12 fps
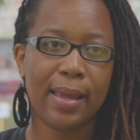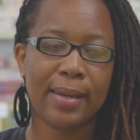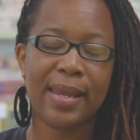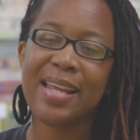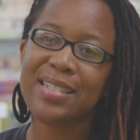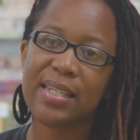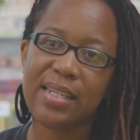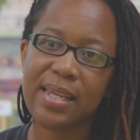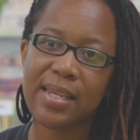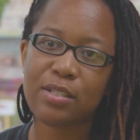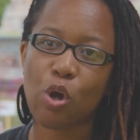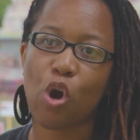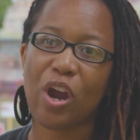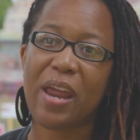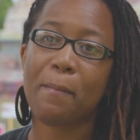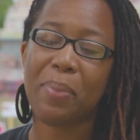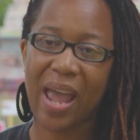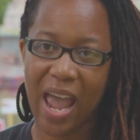and entities are
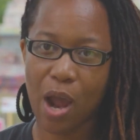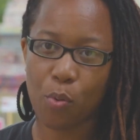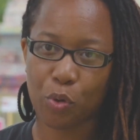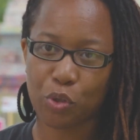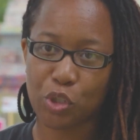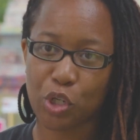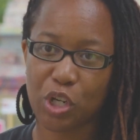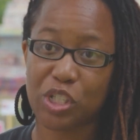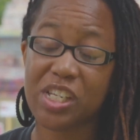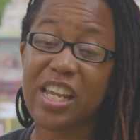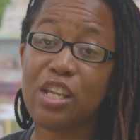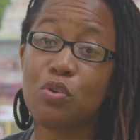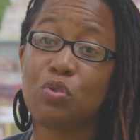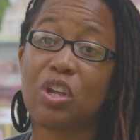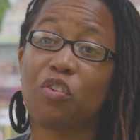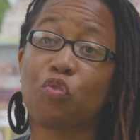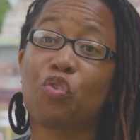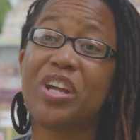empowered to continue
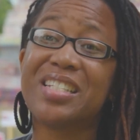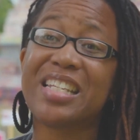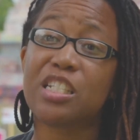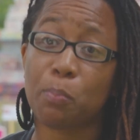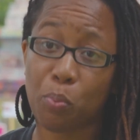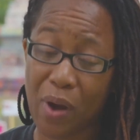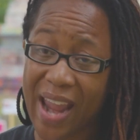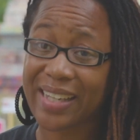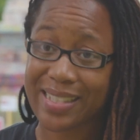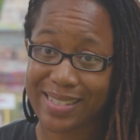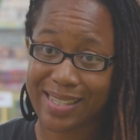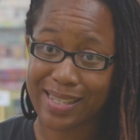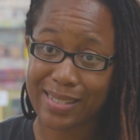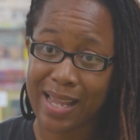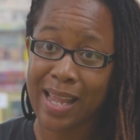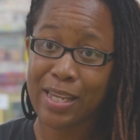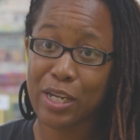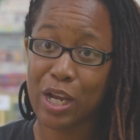their racist practices,
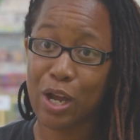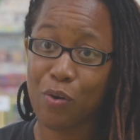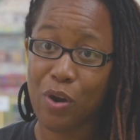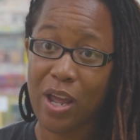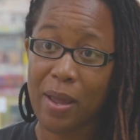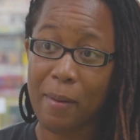you know,